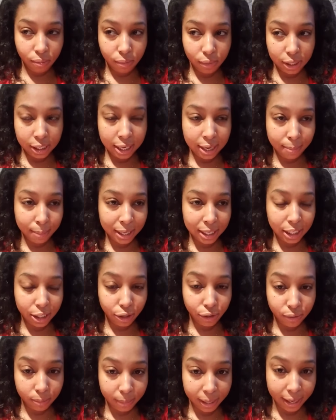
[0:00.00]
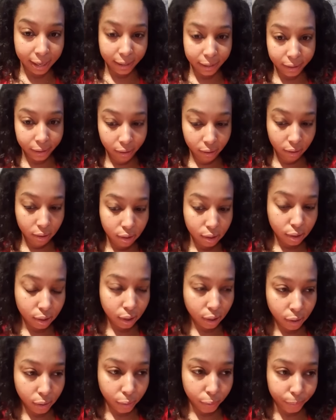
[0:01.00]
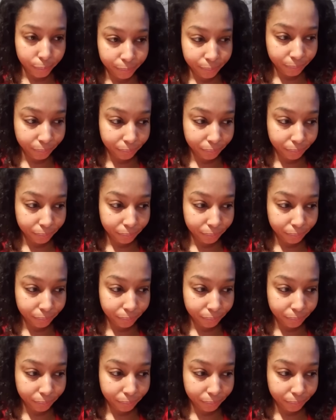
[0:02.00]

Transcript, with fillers: to get my children back. So,